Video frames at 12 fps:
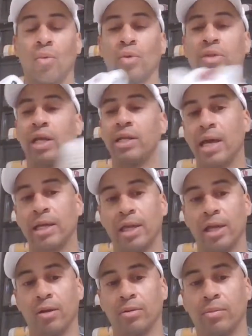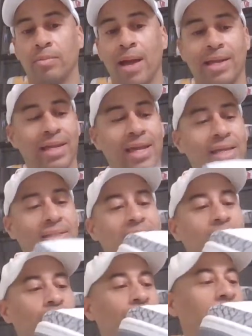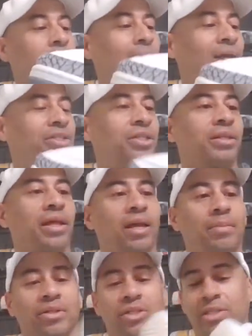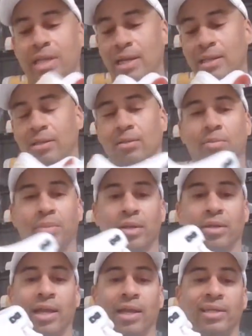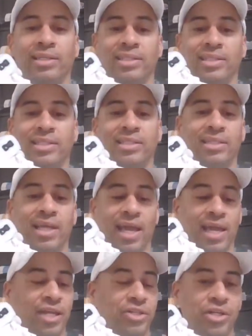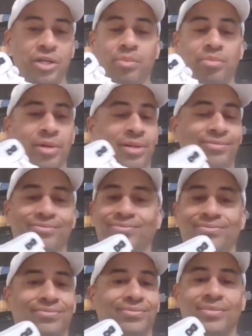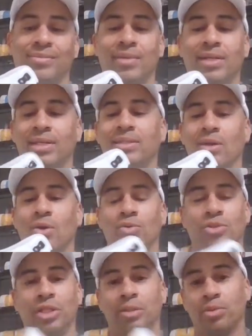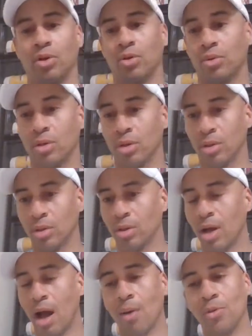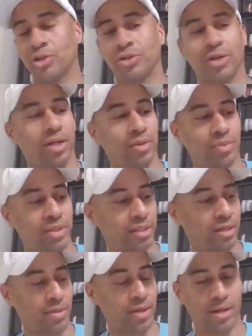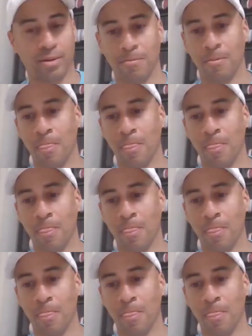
with that Nike Air on the back. Yes, it's a reimagined theme. It just got a little bit of age here, but man, it's an OG, bro. I'm with you 100%, man.